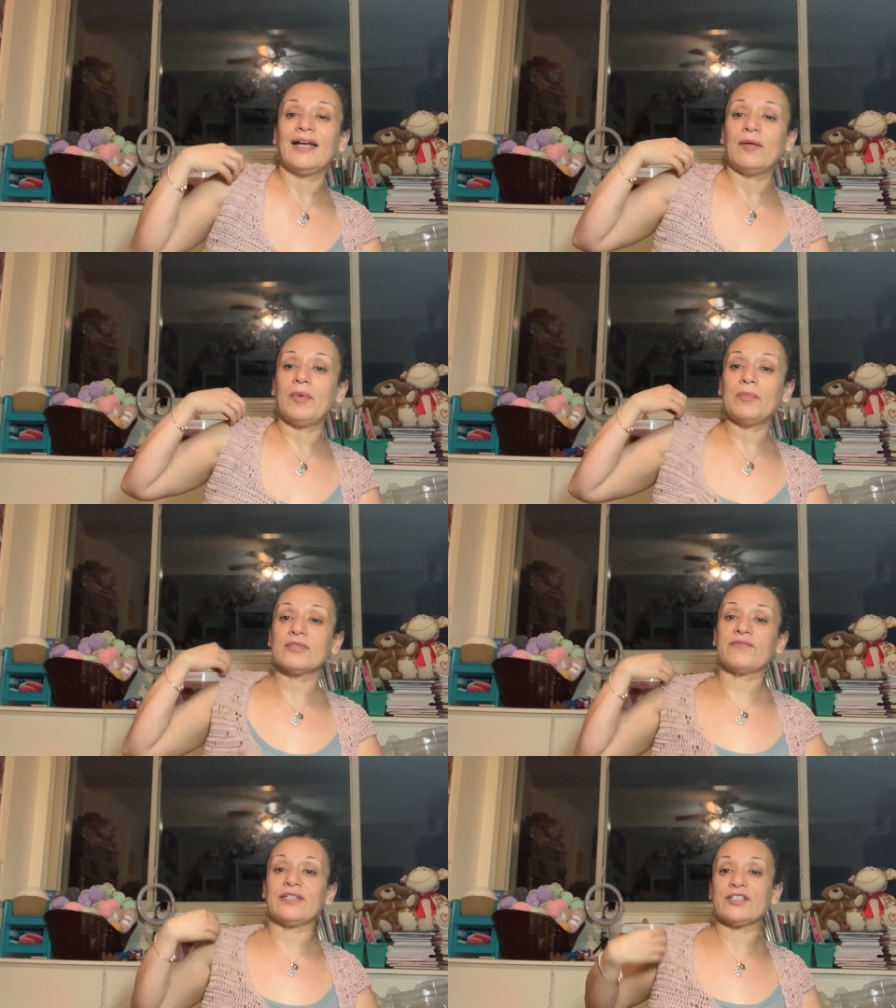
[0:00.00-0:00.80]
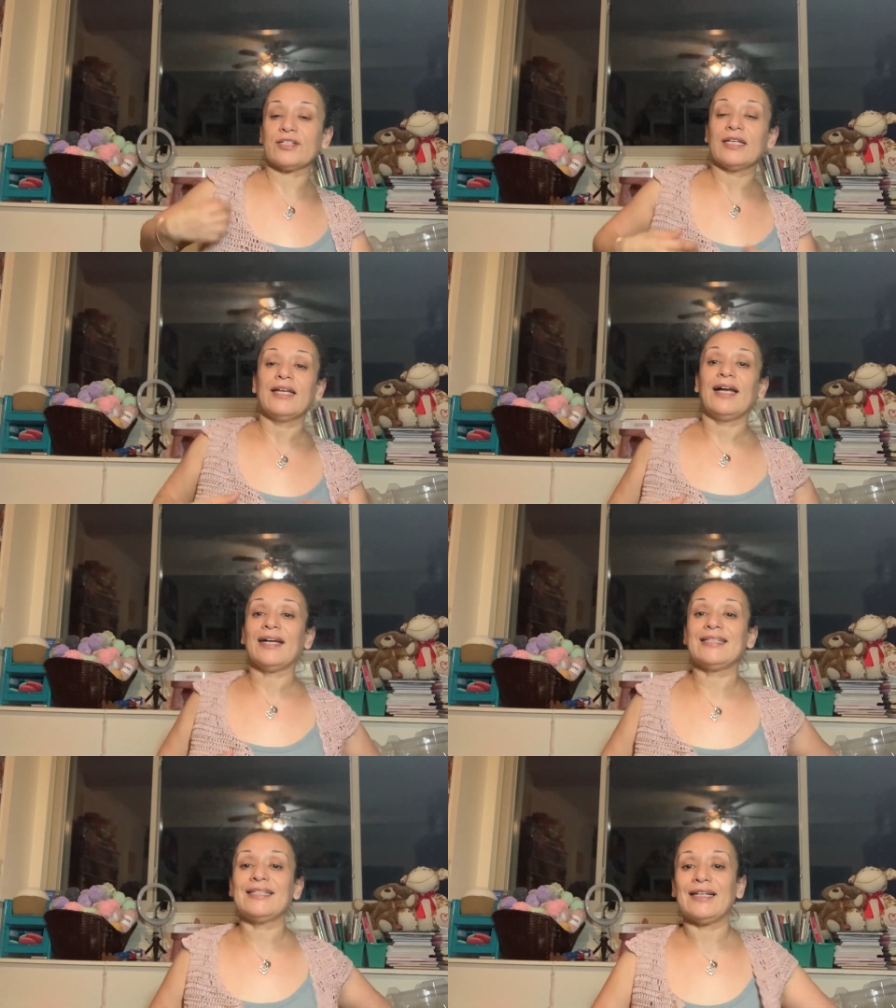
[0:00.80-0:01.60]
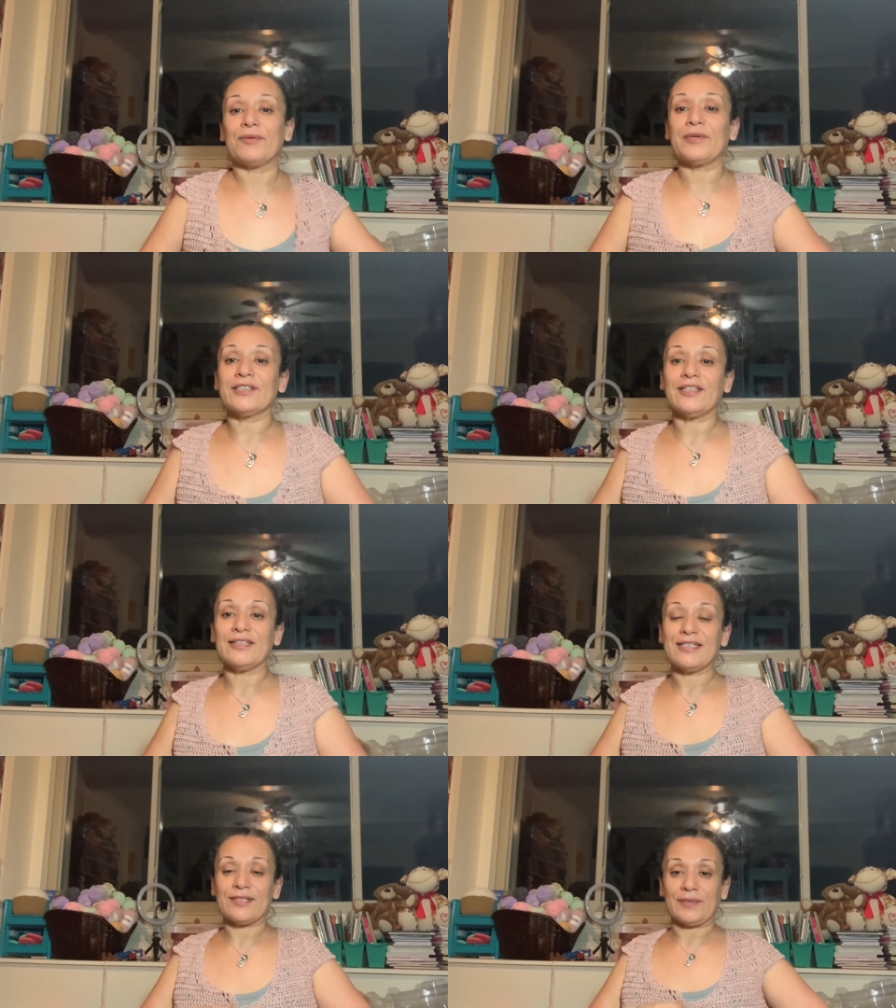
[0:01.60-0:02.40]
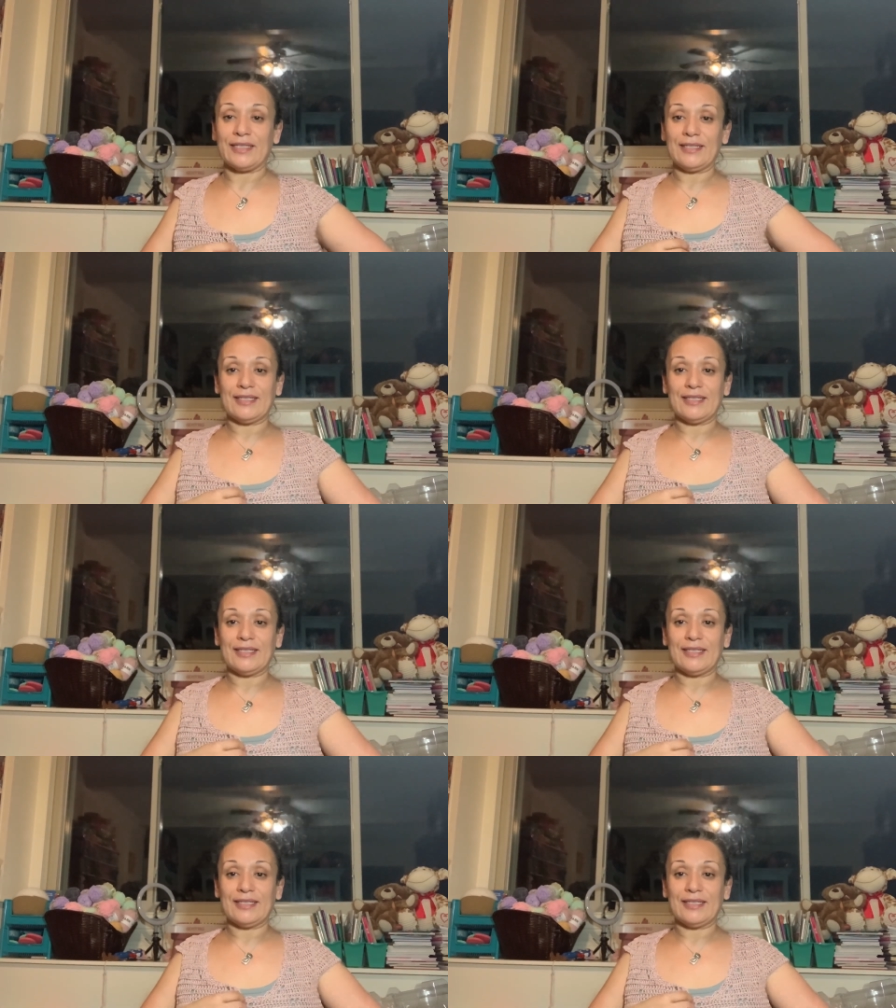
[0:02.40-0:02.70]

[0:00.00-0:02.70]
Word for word: I'm almost finished. I did, I worked on this one.